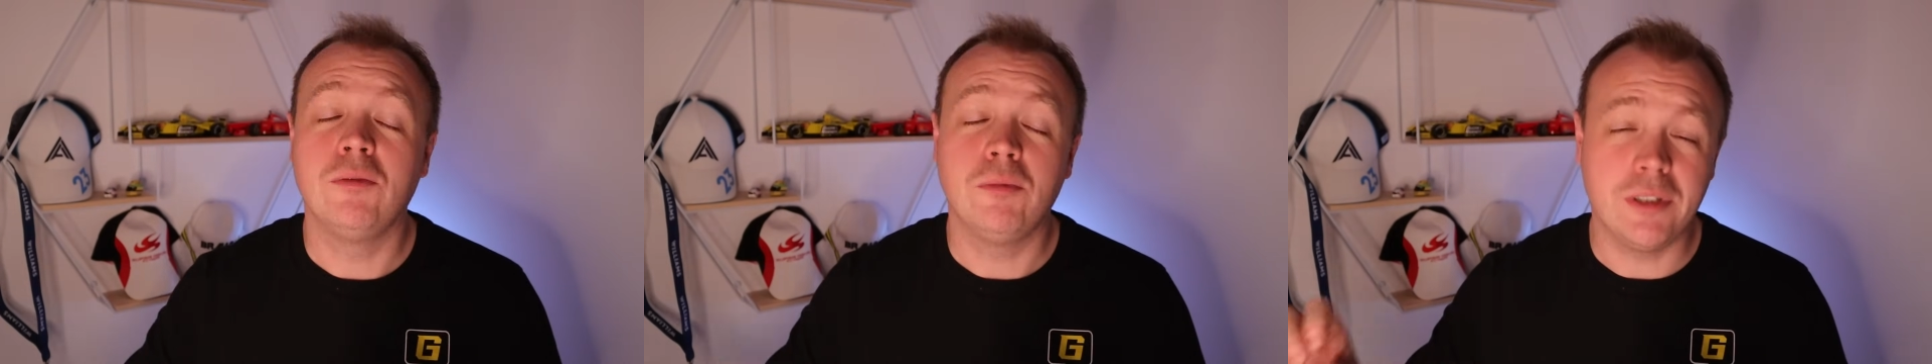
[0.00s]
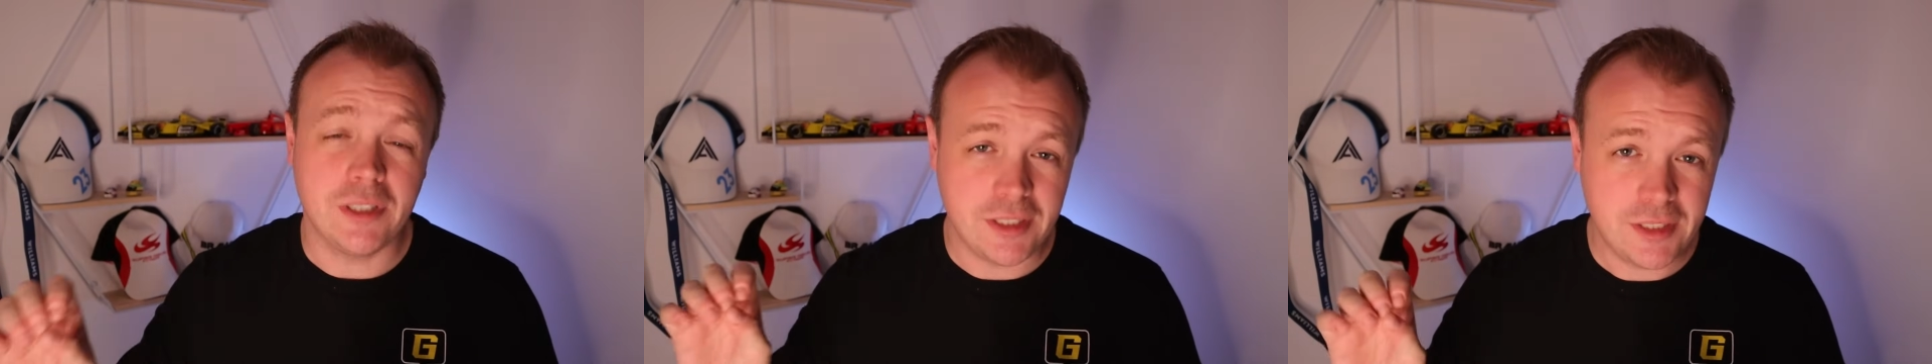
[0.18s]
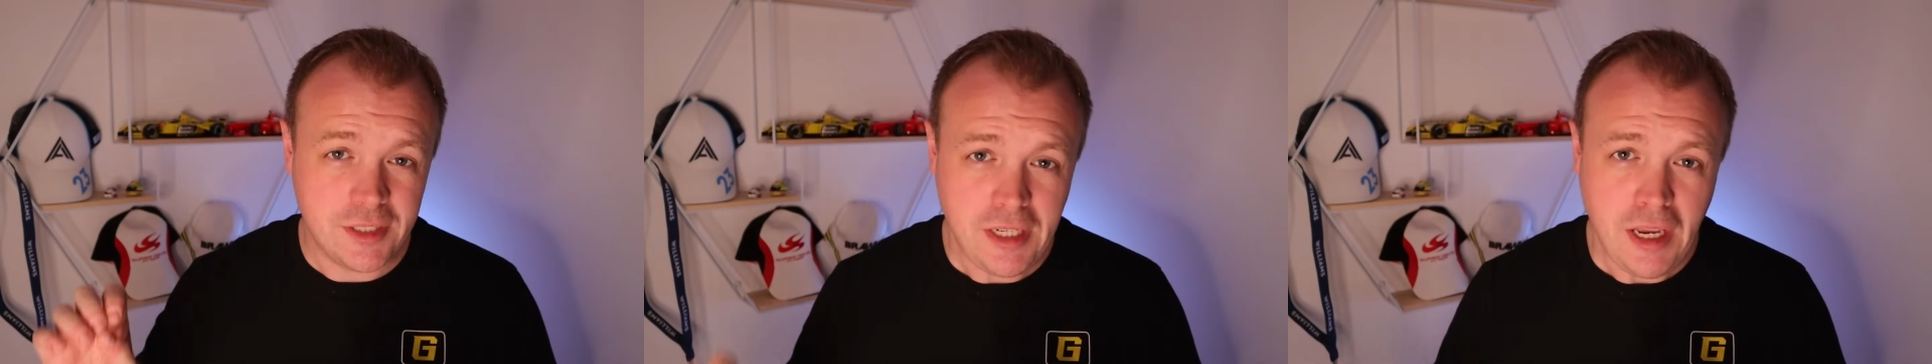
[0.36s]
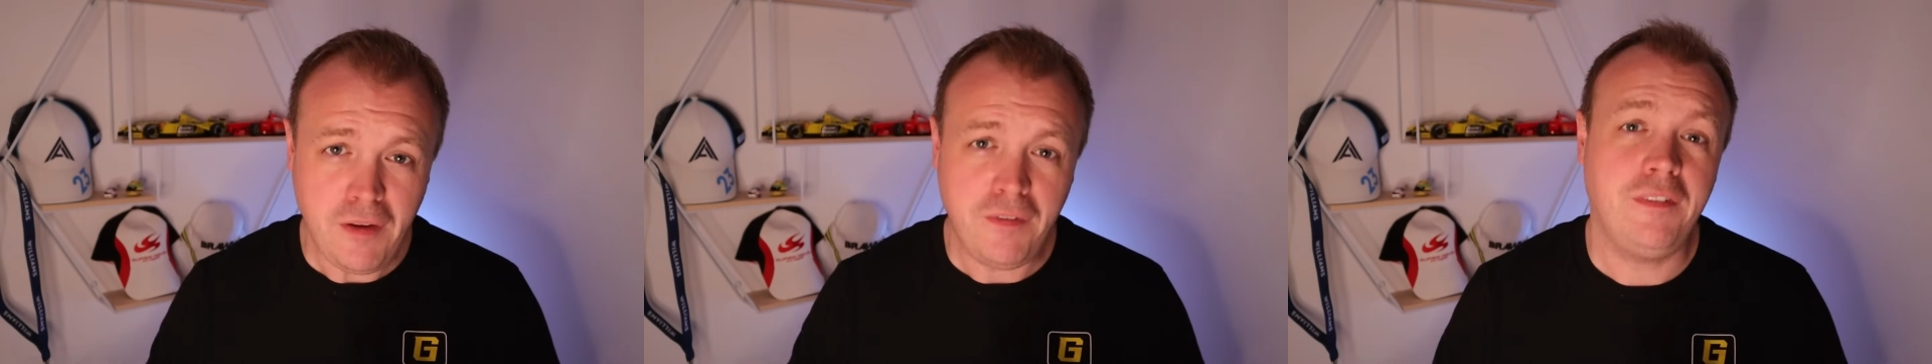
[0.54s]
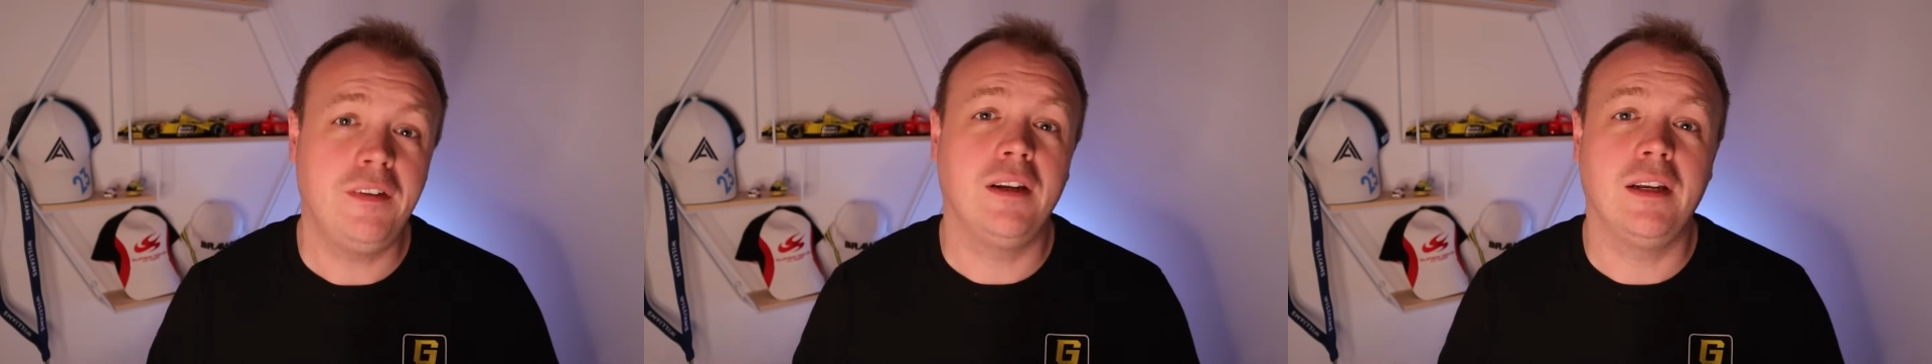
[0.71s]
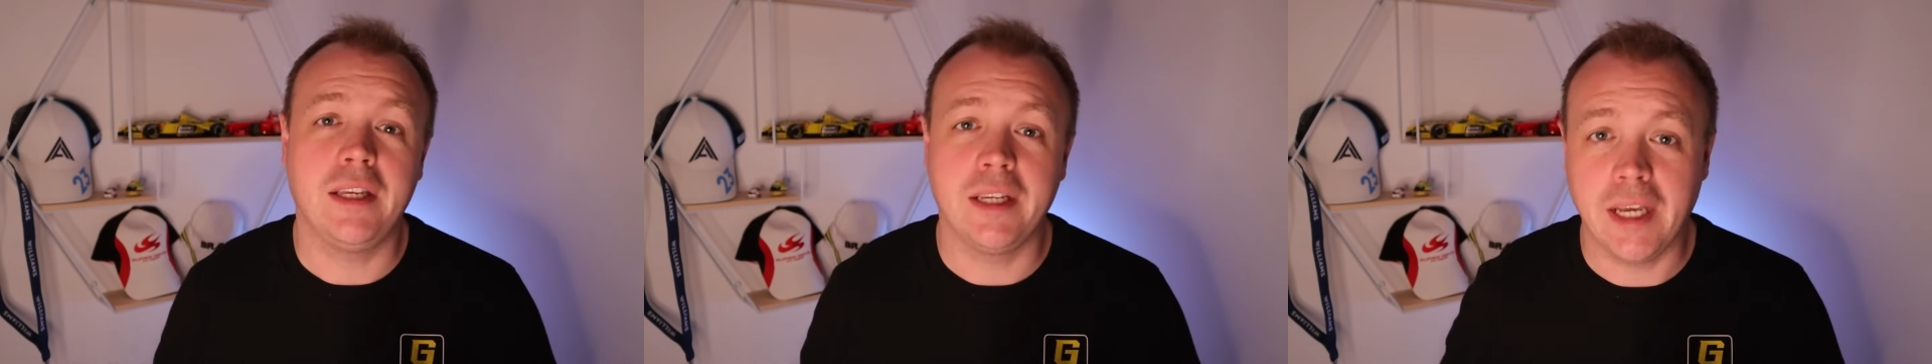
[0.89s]
would
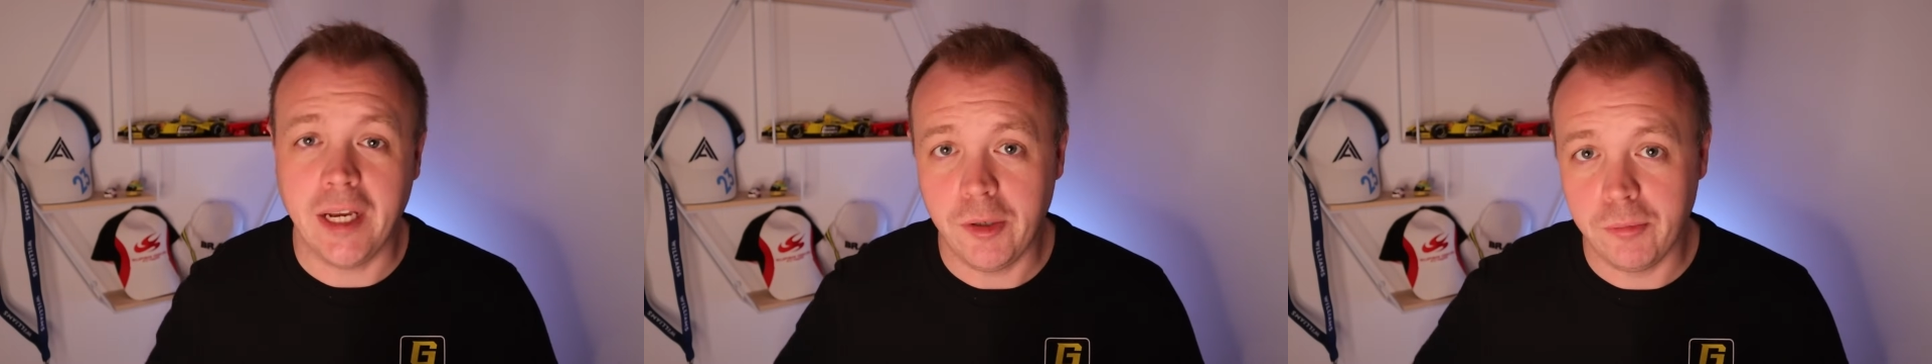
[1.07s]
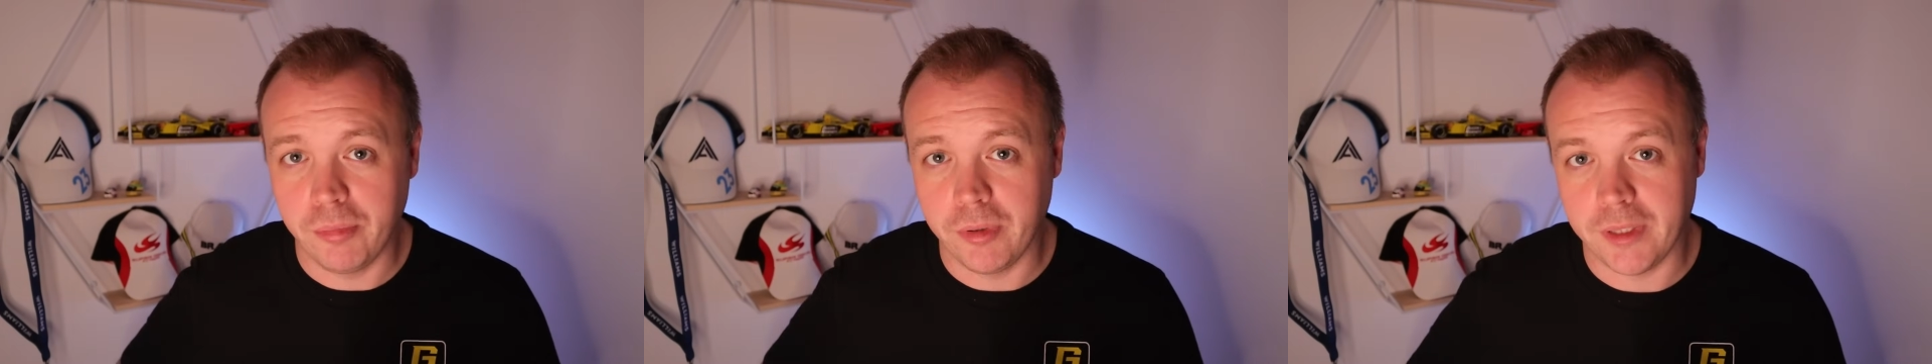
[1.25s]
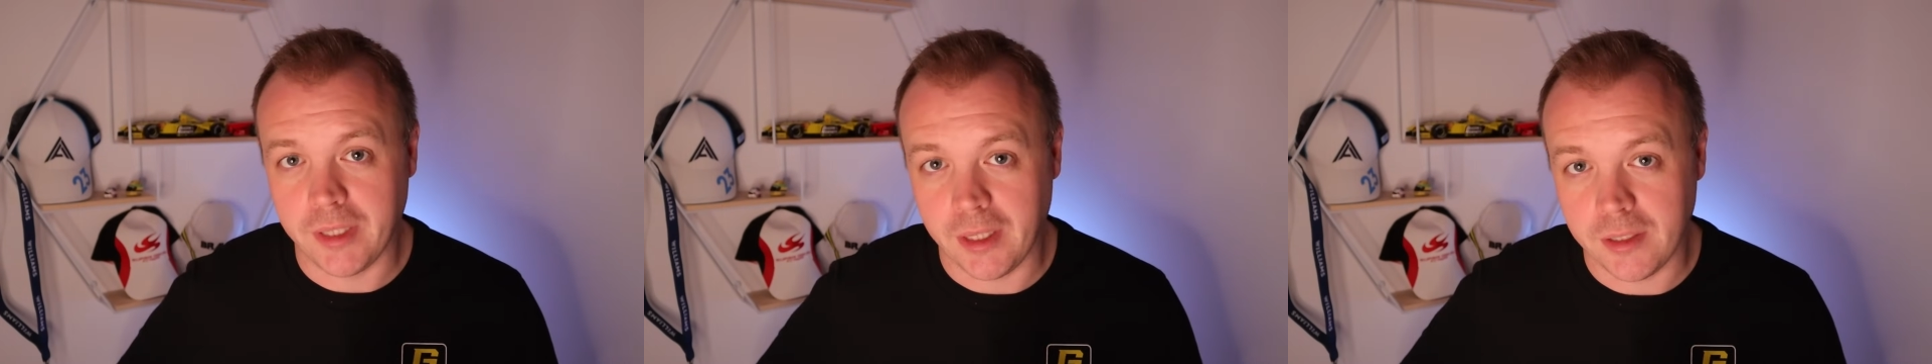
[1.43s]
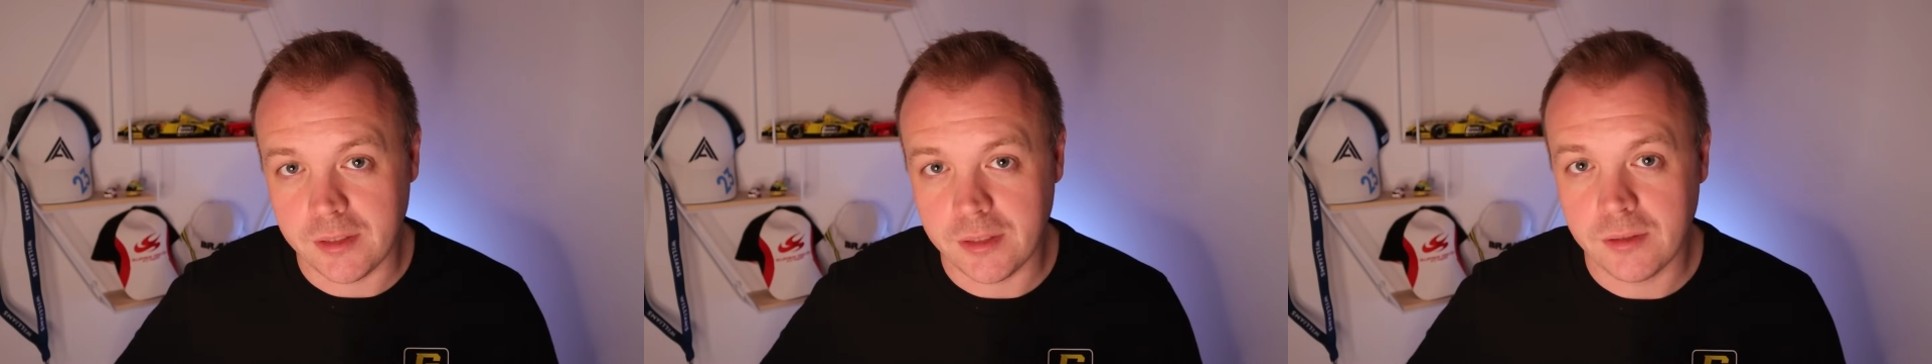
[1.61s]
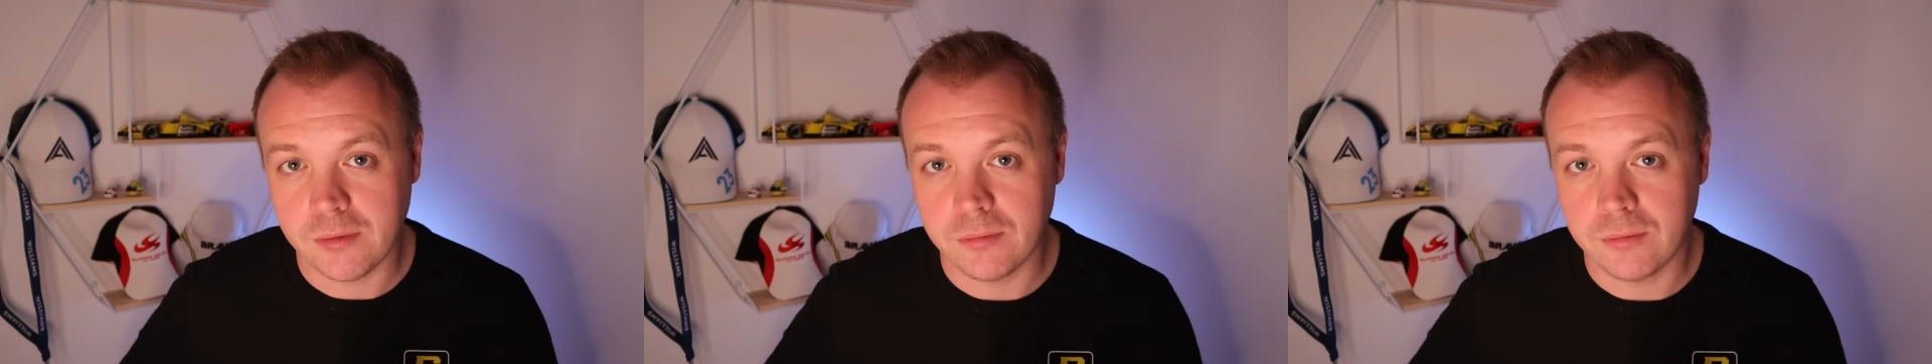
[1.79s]
definitely help with that.